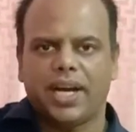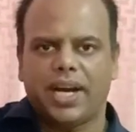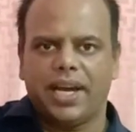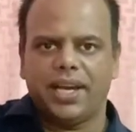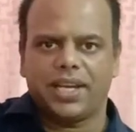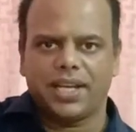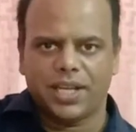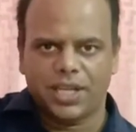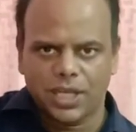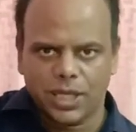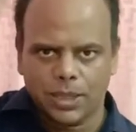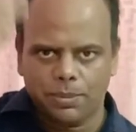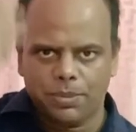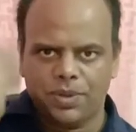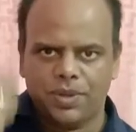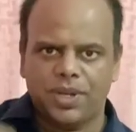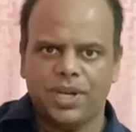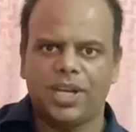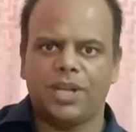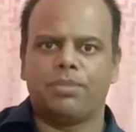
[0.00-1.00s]
I can
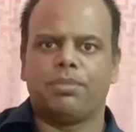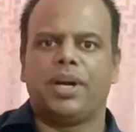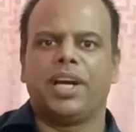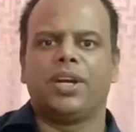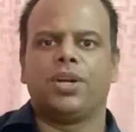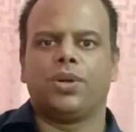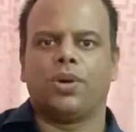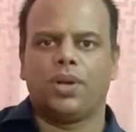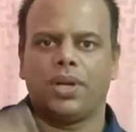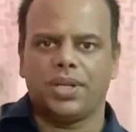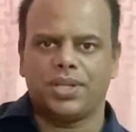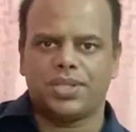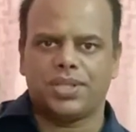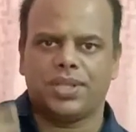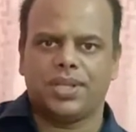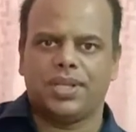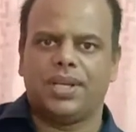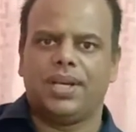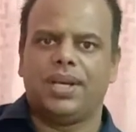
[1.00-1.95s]
upgrade my knowledge.